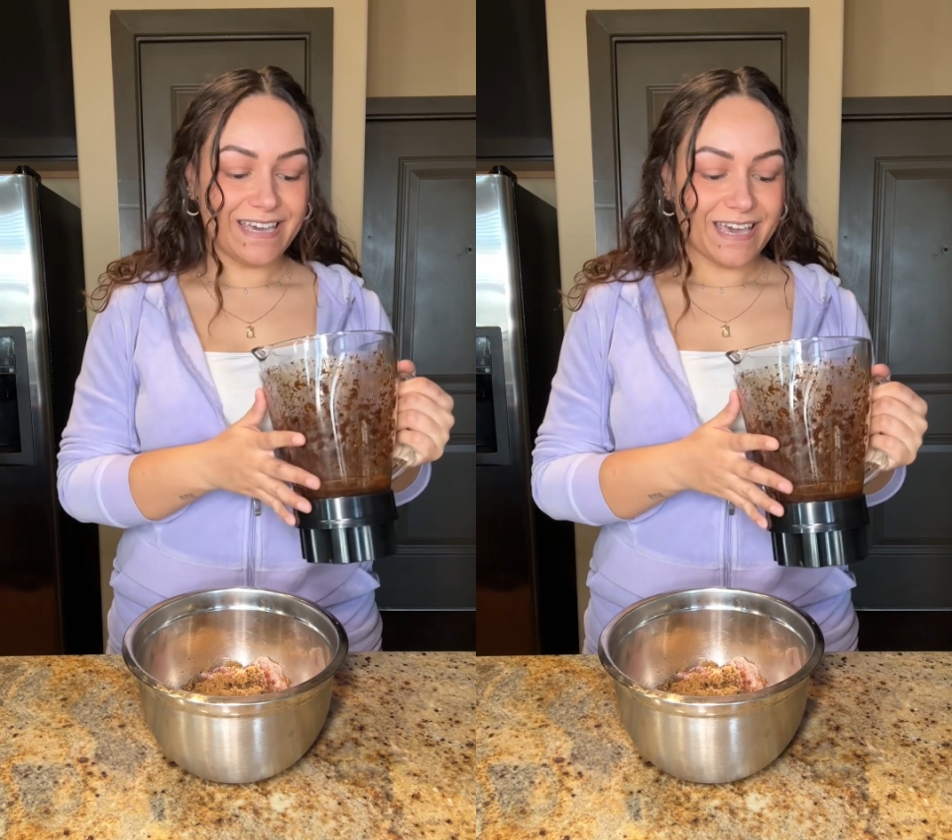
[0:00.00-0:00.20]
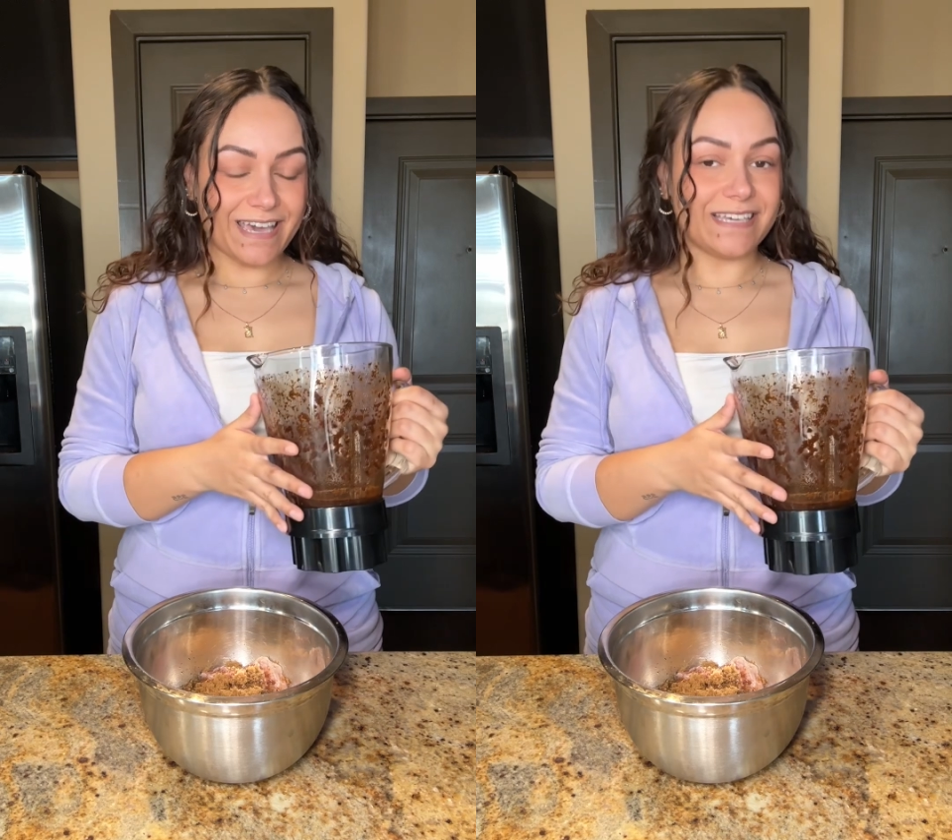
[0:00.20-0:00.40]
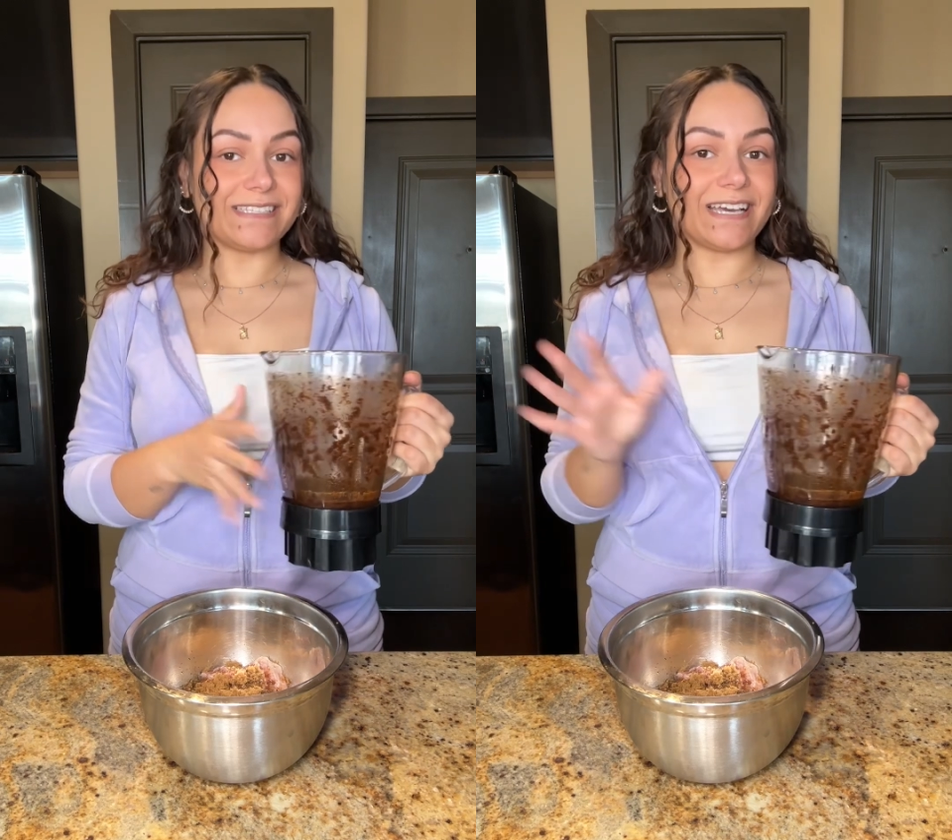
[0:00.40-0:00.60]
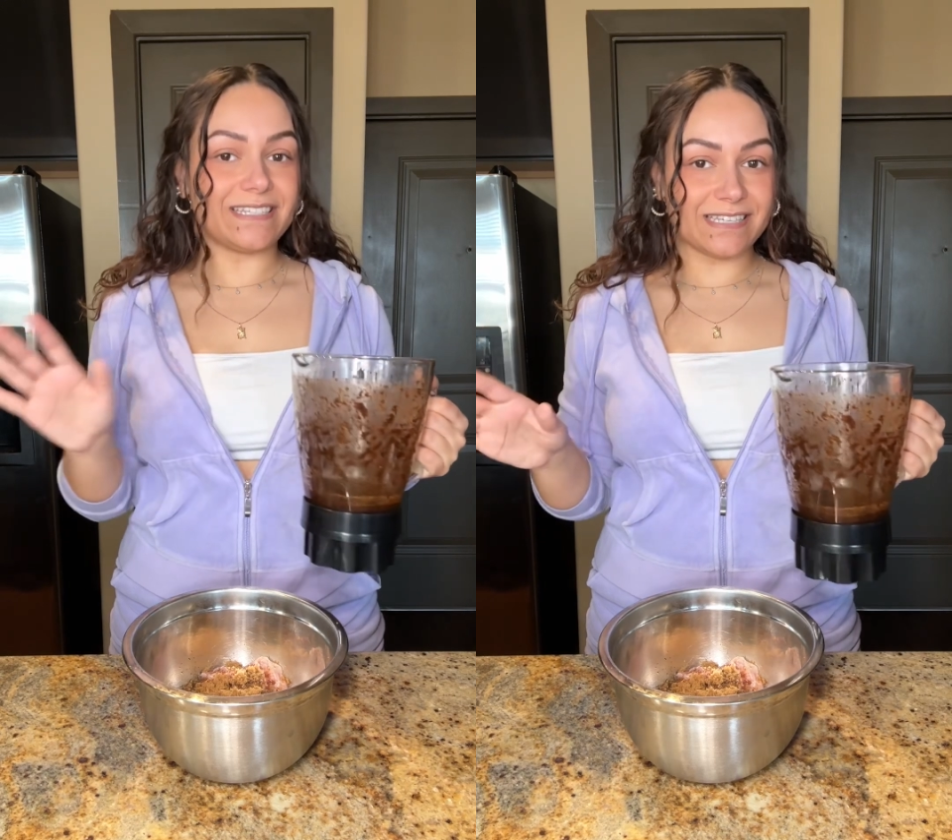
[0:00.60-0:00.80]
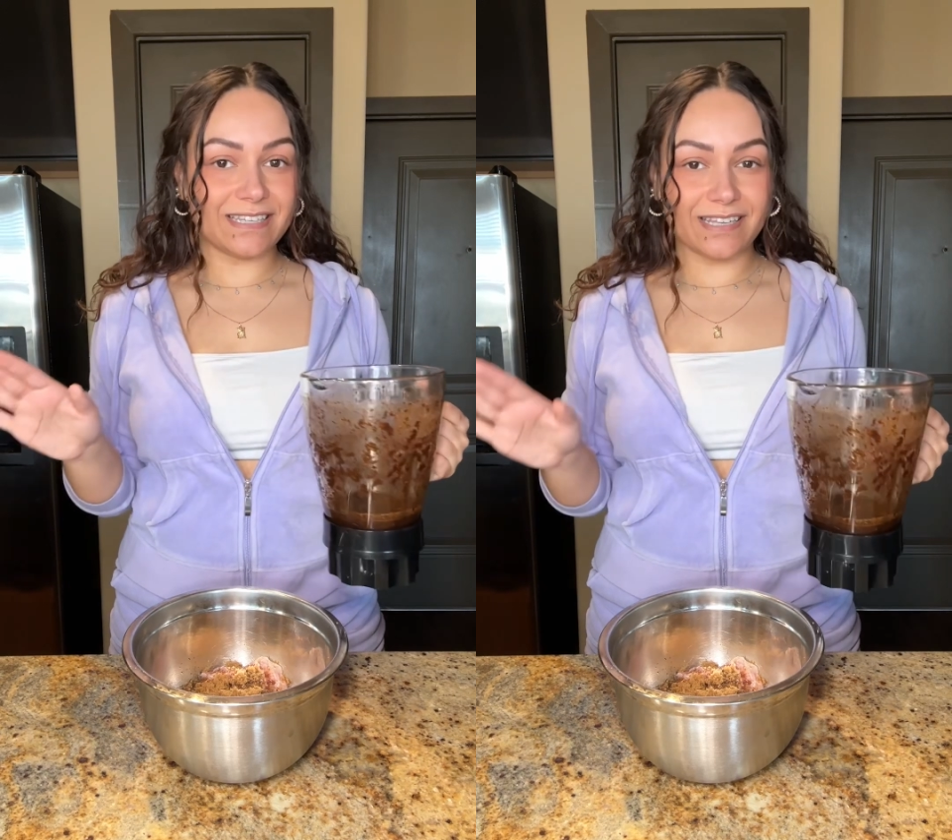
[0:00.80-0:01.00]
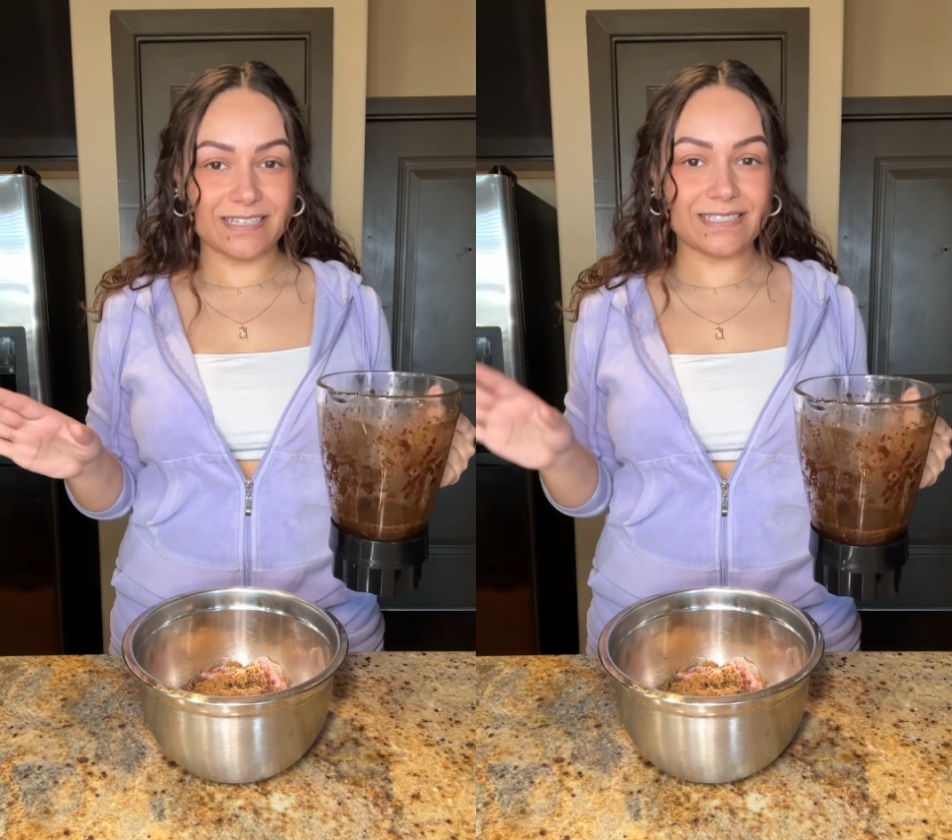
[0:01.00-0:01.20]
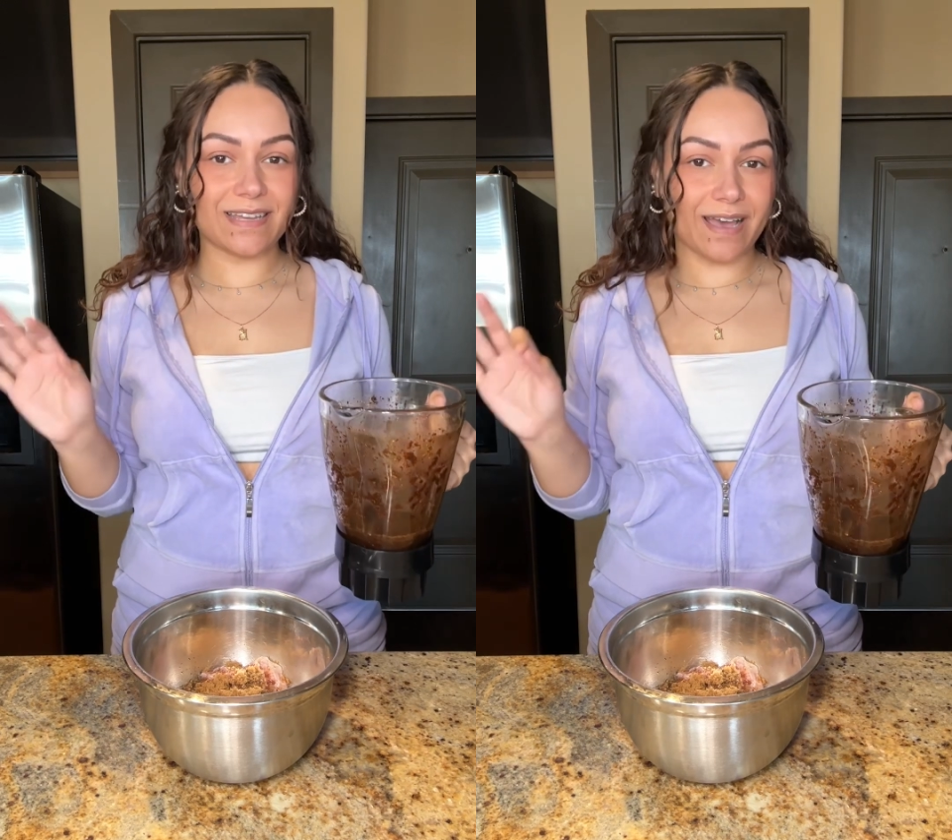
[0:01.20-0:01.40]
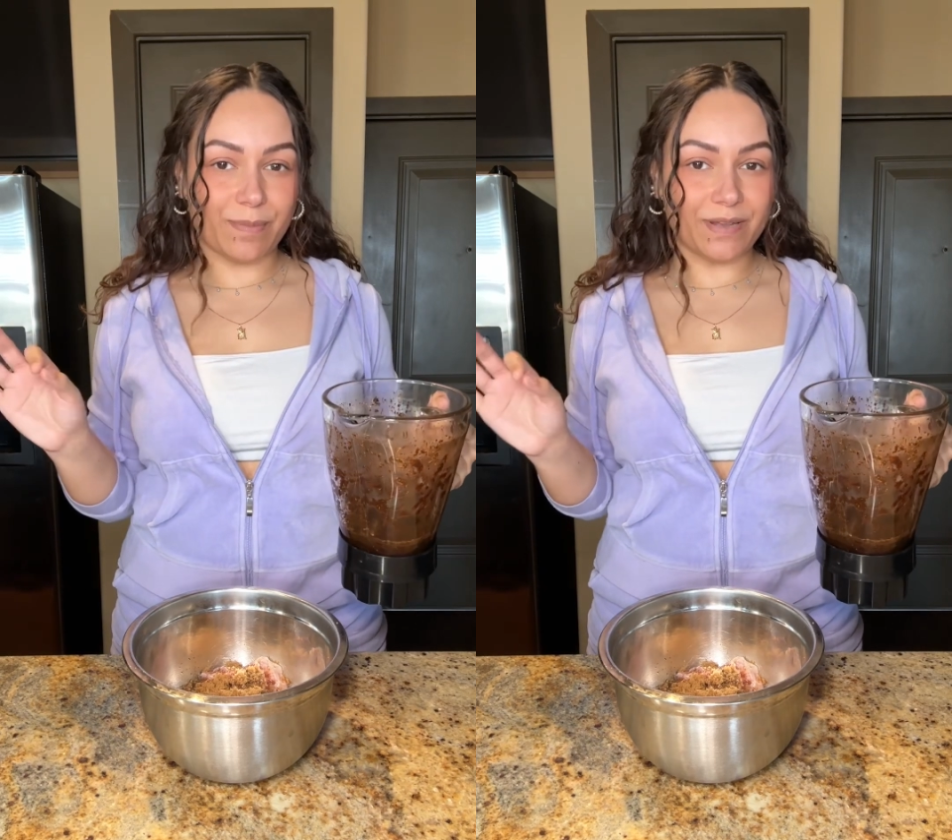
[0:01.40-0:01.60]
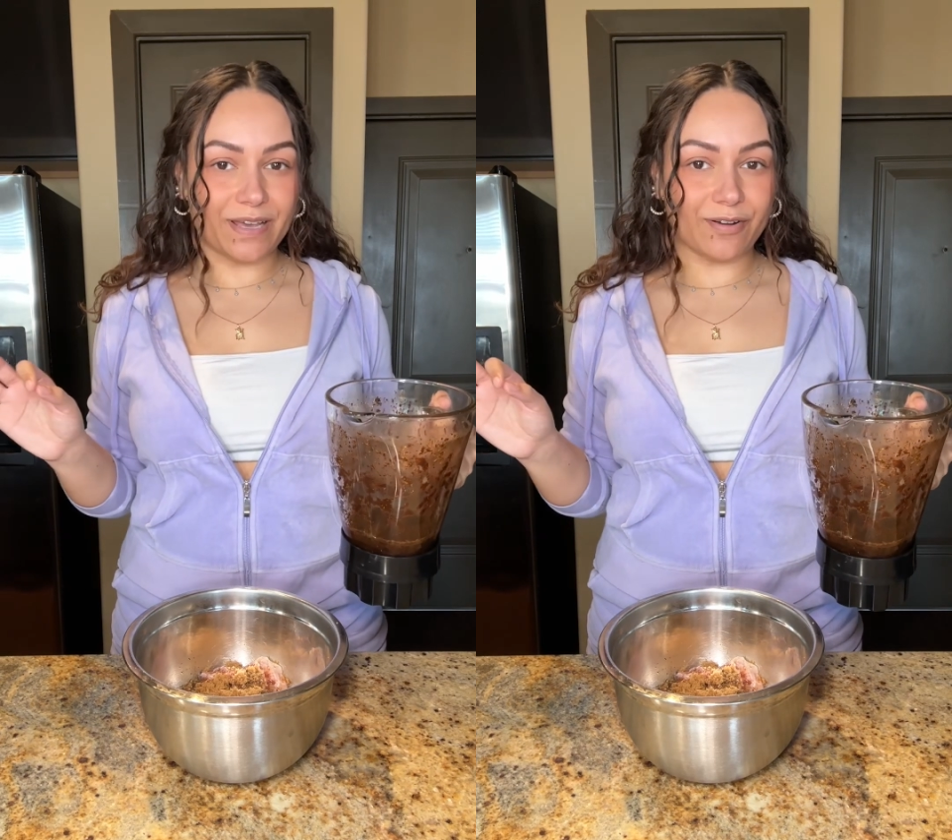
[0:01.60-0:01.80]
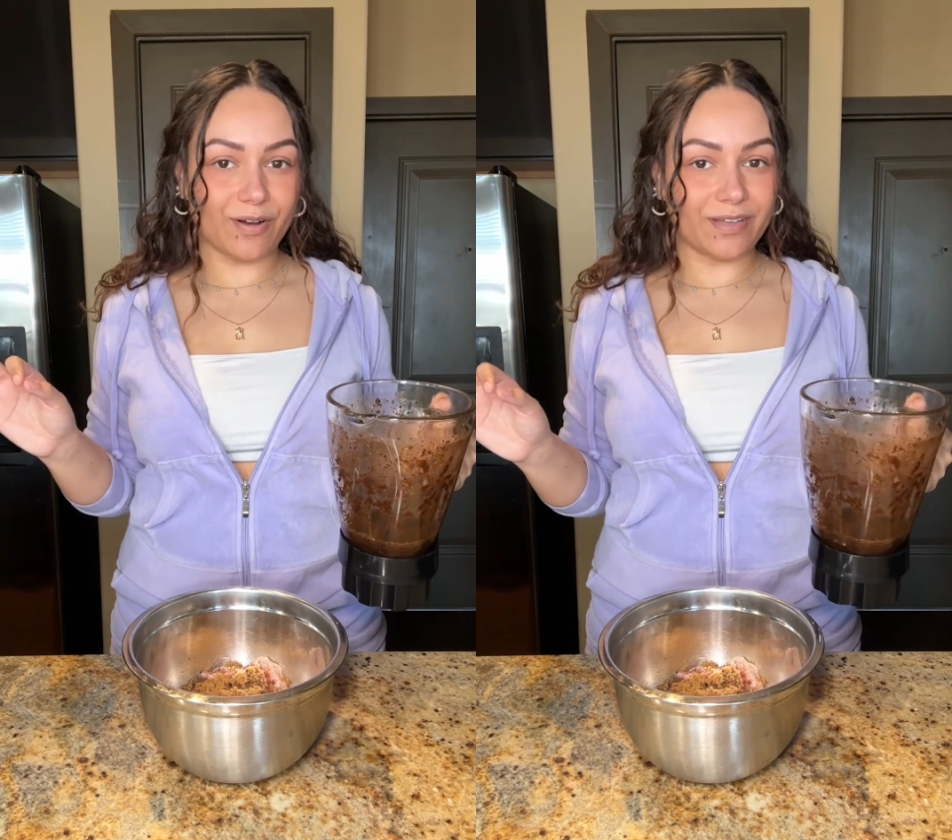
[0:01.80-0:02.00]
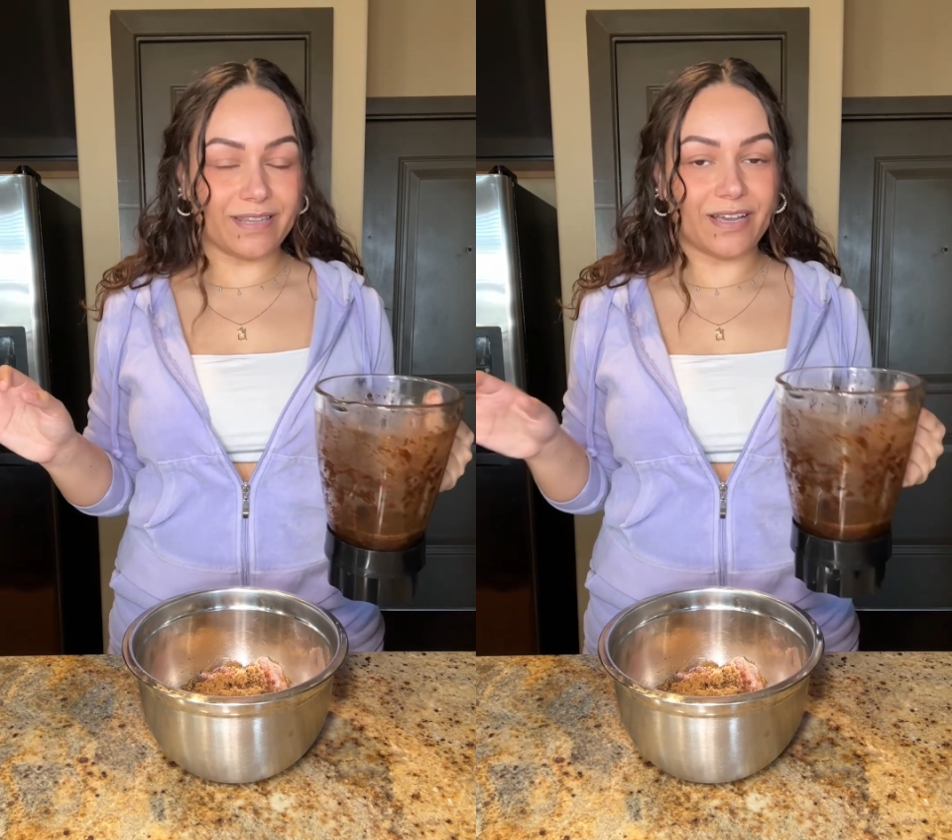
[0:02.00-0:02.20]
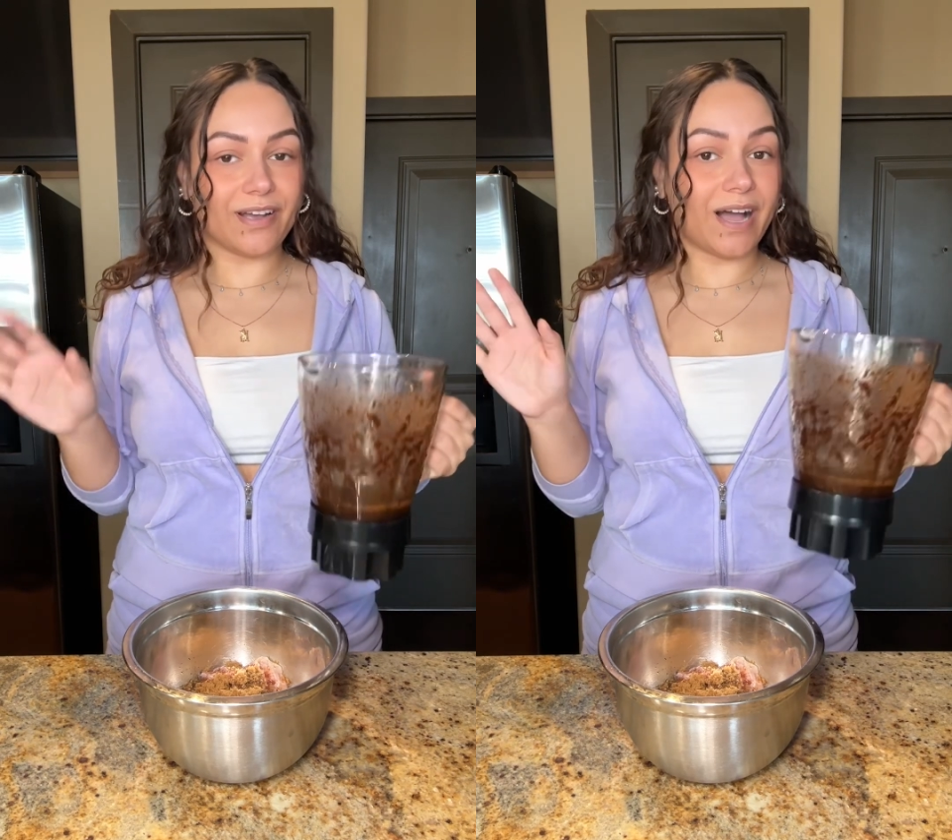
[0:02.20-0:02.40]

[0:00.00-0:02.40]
And I did list habanero on there,